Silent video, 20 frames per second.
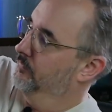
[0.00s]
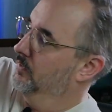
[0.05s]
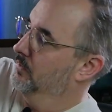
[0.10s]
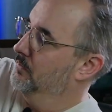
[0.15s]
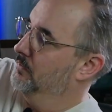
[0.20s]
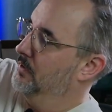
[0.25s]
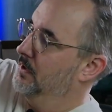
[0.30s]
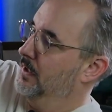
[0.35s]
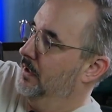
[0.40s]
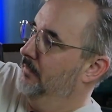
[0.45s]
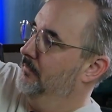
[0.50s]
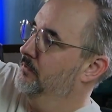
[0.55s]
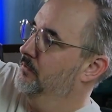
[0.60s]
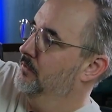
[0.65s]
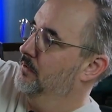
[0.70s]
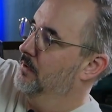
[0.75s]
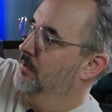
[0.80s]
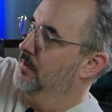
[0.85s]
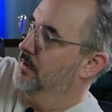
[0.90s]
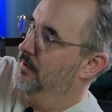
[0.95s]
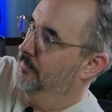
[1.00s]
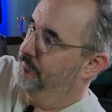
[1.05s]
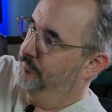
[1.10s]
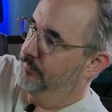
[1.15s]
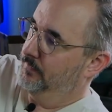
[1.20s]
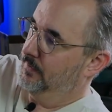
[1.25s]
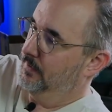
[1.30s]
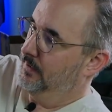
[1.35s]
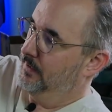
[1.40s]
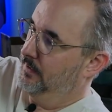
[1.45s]
All right, so
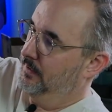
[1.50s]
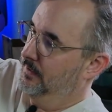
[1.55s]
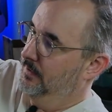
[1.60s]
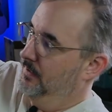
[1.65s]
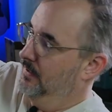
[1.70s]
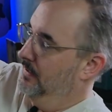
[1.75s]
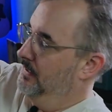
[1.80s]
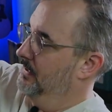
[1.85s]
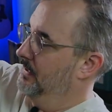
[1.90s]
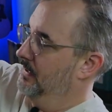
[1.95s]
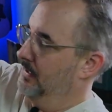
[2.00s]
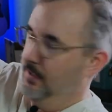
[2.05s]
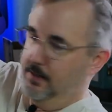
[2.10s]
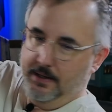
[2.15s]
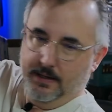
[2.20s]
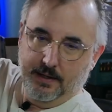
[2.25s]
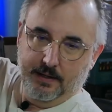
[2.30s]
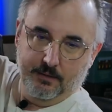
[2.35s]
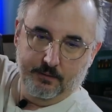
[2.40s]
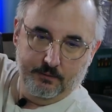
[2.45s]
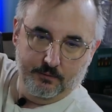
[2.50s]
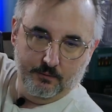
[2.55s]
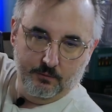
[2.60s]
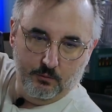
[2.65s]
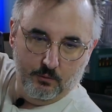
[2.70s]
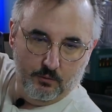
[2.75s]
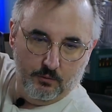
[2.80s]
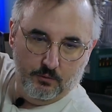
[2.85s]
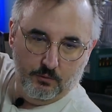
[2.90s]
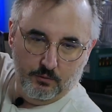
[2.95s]
I don't
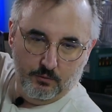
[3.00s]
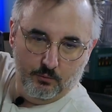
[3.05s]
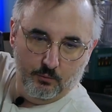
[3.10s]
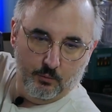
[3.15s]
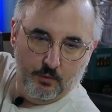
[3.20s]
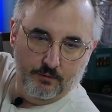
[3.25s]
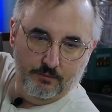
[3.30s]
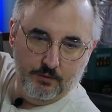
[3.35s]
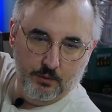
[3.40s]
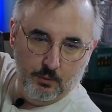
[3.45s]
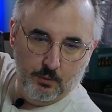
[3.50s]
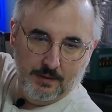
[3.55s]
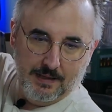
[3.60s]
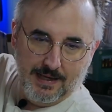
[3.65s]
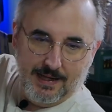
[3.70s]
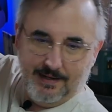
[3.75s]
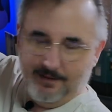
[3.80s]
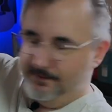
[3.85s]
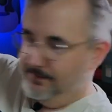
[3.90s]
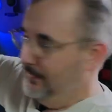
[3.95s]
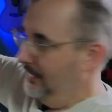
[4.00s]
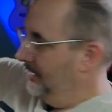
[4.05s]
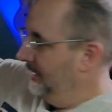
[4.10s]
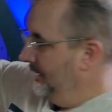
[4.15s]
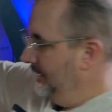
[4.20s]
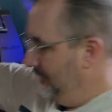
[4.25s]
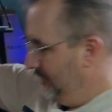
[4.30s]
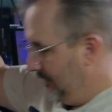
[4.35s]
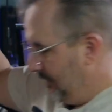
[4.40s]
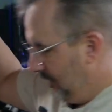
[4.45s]
review a lot of
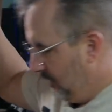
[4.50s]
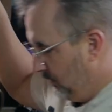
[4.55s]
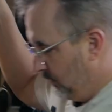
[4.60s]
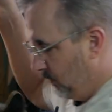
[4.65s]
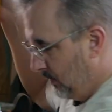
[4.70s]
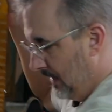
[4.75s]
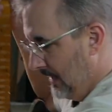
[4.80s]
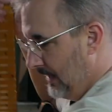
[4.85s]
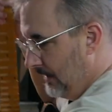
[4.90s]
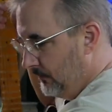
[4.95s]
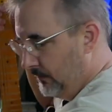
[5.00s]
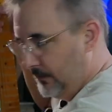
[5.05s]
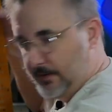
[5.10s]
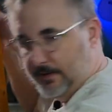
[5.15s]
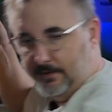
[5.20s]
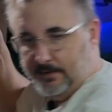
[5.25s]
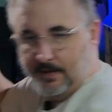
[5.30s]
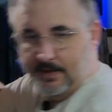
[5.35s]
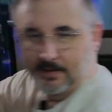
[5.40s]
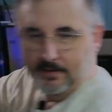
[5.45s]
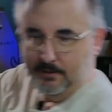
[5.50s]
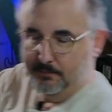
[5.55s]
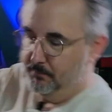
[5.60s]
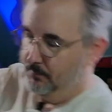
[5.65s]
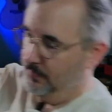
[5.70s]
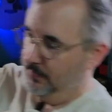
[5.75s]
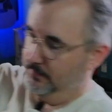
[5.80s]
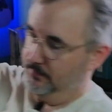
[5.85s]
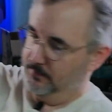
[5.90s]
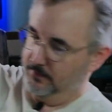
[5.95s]
tellies. I don't know why. I really like them,
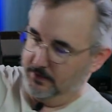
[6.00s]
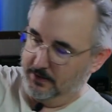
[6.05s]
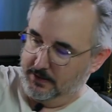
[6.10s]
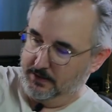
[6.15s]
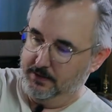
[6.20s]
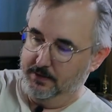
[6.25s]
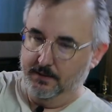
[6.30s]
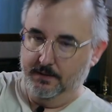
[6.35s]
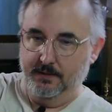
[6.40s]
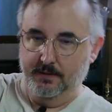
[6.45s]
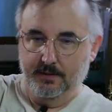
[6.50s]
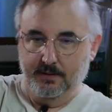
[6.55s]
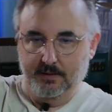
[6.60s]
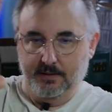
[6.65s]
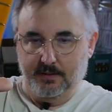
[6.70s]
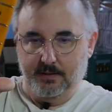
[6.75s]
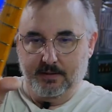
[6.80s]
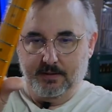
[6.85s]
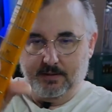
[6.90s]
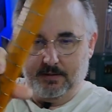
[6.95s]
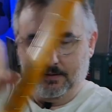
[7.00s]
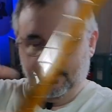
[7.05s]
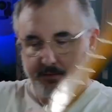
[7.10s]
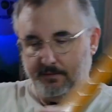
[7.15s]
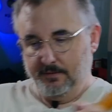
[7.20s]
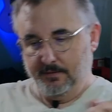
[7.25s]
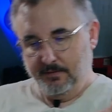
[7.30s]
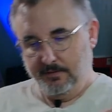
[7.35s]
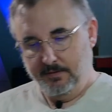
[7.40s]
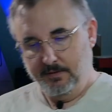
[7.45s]
but so
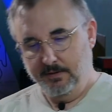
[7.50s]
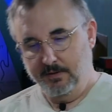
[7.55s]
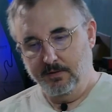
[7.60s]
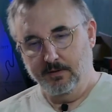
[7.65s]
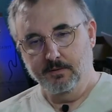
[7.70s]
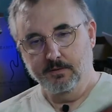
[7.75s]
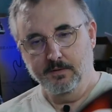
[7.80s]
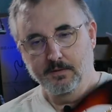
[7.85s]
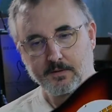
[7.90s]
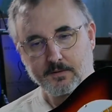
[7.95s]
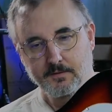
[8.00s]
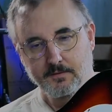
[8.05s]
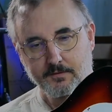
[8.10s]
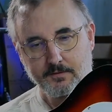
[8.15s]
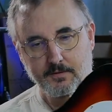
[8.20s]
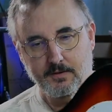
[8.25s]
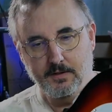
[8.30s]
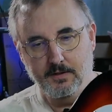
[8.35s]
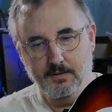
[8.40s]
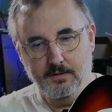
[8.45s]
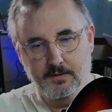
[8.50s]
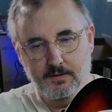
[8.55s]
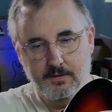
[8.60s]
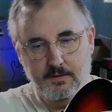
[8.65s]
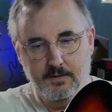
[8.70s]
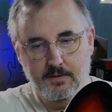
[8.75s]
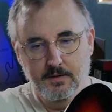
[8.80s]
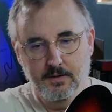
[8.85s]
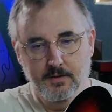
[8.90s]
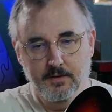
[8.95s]
there you go. There's
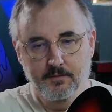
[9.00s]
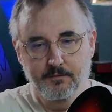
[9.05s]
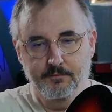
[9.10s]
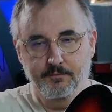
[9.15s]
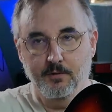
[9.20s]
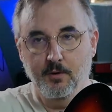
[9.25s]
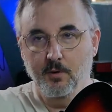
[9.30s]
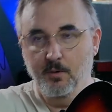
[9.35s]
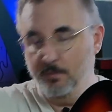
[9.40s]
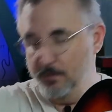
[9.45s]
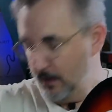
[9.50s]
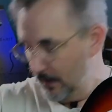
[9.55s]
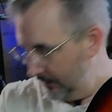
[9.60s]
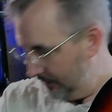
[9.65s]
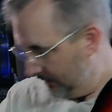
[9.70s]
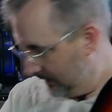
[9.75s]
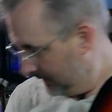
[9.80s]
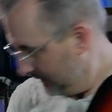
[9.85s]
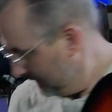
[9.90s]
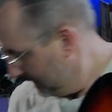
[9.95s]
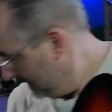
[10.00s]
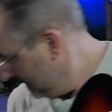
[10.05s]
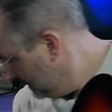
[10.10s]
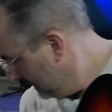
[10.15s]
foam on the